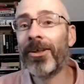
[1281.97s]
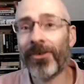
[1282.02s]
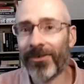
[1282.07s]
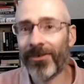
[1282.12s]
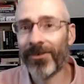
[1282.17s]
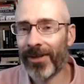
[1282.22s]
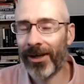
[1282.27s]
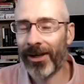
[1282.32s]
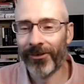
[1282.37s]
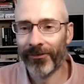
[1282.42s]

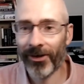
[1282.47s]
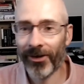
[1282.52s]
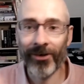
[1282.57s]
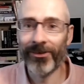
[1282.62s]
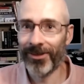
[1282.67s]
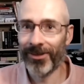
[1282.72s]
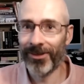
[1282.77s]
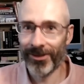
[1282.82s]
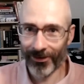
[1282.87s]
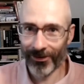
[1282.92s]
years down the
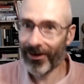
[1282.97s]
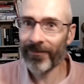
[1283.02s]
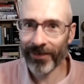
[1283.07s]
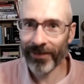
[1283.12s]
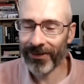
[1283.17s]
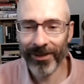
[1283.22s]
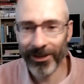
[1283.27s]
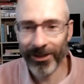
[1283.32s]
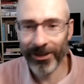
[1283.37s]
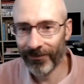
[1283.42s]
road,
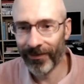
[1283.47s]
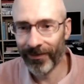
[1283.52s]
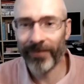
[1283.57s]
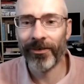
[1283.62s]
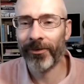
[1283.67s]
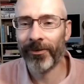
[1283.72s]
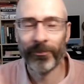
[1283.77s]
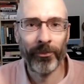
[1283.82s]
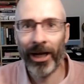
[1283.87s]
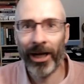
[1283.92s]
everything you've
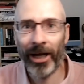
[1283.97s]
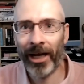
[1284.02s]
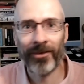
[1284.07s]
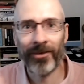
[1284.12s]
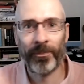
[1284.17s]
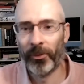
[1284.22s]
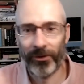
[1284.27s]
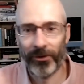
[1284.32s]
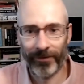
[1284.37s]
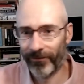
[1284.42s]
ever
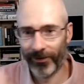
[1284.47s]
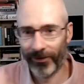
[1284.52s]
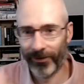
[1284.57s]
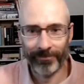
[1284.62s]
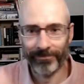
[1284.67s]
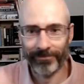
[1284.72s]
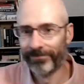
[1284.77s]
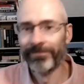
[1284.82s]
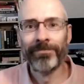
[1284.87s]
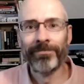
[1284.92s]
exported
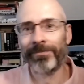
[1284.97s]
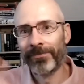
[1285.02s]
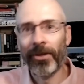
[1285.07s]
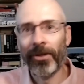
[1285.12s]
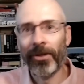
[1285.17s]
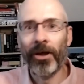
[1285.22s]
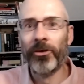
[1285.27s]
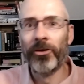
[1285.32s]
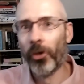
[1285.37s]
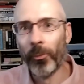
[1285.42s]
from
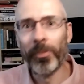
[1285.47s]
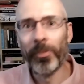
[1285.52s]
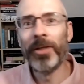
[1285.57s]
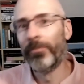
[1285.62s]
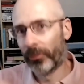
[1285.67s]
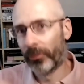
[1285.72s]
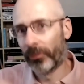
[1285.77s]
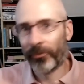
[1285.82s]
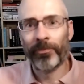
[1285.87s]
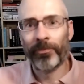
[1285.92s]

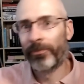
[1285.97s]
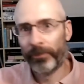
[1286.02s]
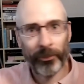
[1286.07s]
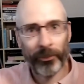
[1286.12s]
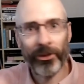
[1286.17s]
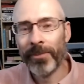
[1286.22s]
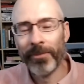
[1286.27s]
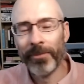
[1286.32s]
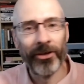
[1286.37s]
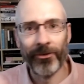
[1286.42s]
Adobe
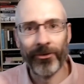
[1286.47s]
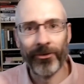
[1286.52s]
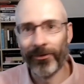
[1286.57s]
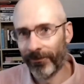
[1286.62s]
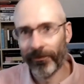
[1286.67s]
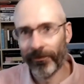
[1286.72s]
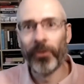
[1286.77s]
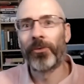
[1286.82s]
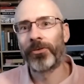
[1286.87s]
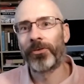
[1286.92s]
Premiere or
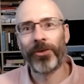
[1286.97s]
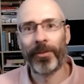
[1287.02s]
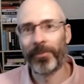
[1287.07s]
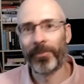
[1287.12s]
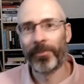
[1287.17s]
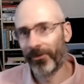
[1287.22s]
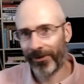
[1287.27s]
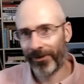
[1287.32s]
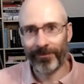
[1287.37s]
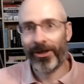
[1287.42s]
Photoshop
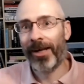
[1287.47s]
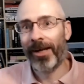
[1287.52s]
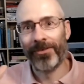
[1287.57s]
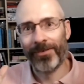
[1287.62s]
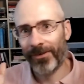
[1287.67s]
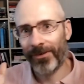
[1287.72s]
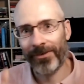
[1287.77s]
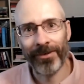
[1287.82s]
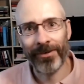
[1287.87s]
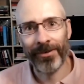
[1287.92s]
or whatever
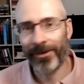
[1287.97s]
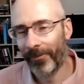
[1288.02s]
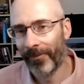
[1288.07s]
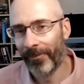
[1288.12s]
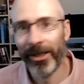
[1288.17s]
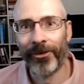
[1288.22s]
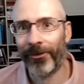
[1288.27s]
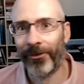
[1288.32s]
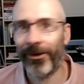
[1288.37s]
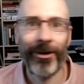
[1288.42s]
has this little
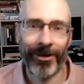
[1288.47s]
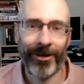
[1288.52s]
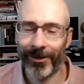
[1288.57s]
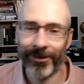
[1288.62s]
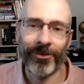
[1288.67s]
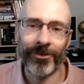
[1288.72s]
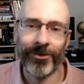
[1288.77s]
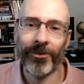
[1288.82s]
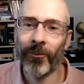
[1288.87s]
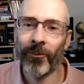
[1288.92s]
microdot
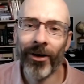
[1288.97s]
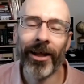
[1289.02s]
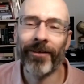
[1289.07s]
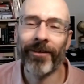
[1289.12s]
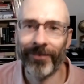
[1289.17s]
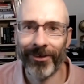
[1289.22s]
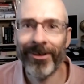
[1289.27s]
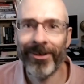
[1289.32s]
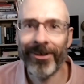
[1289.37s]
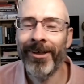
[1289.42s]
in it or
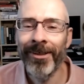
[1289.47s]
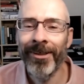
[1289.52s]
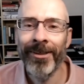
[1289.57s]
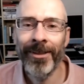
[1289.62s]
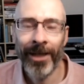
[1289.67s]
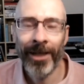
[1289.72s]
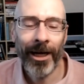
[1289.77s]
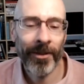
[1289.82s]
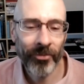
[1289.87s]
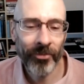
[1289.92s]
whatever.
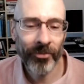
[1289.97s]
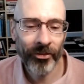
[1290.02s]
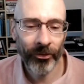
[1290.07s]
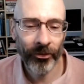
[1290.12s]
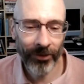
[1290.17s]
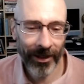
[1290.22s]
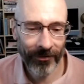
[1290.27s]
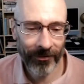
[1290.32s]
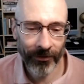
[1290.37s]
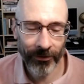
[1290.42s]
I'm sure
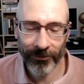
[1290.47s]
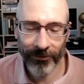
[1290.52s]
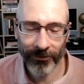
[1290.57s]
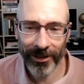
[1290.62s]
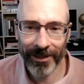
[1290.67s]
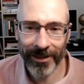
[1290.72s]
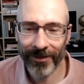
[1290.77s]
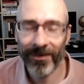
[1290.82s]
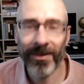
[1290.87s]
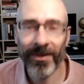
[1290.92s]
that's
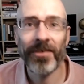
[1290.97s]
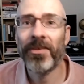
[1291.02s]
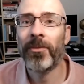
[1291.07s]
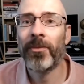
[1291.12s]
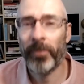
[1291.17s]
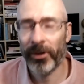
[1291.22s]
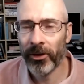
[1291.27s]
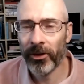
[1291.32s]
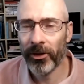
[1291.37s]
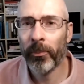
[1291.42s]
already exists.
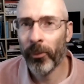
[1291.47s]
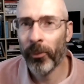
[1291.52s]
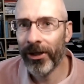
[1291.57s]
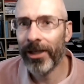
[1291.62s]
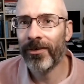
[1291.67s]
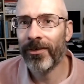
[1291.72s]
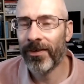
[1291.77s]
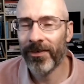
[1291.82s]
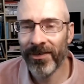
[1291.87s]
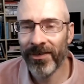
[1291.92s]
But the point
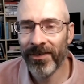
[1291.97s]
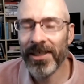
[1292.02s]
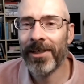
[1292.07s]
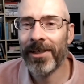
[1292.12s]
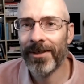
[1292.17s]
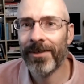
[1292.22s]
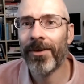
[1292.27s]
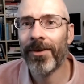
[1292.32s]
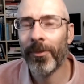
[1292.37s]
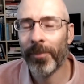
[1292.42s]
is to seed
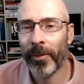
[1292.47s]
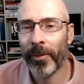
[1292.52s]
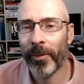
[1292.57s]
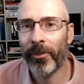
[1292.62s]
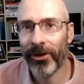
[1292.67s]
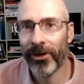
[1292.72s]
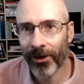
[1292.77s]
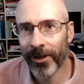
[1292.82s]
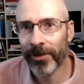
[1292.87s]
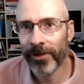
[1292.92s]
it into the
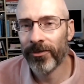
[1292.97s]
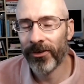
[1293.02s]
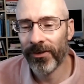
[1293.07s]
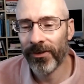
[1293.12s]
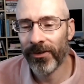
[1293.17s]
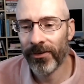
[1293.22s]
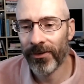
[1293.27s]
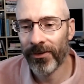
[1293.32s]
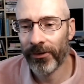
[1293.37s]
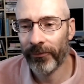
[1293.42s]
public
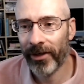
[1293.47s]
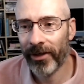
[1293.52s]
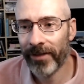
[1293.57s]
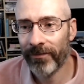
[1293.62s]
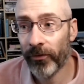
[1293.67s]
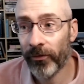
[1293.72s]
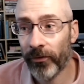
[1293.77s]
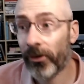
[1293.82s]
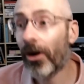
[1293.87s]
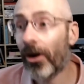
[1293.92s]
consciousness so they're ready
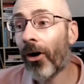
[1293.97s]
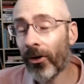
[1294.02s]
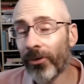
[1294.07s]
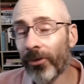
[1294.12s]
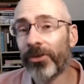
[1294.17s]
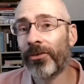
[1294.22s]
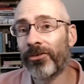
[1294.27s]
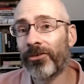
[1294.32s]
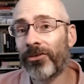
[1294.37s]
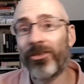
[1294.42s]
for it.
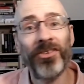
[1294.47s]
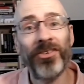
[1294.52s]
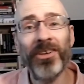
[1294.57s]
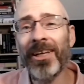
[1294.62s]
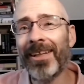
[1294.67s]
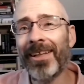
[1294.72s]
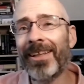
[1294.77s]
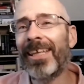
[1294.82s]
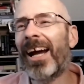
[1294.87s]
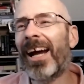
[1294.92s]
Also, just
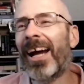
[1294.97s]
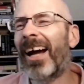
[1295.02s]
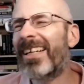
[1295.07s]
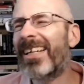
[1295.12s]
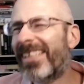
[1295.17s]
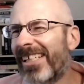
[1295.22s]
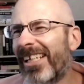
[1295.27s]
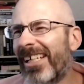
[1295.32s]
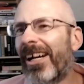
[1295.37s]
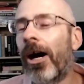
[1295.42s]
seeding the
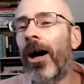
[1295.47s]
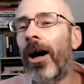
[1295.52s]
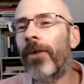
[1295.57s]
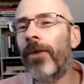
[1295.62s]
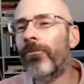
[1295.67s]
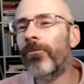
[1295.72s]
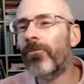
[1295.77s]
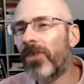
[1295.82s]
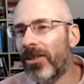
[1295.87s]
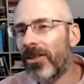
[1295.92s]
idea
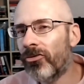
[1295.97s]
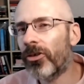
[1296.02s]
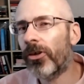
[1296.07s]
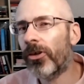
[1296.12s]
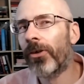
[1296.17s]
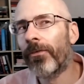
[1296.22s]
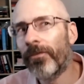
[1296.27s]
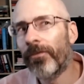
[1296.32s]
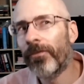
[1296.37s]
of digital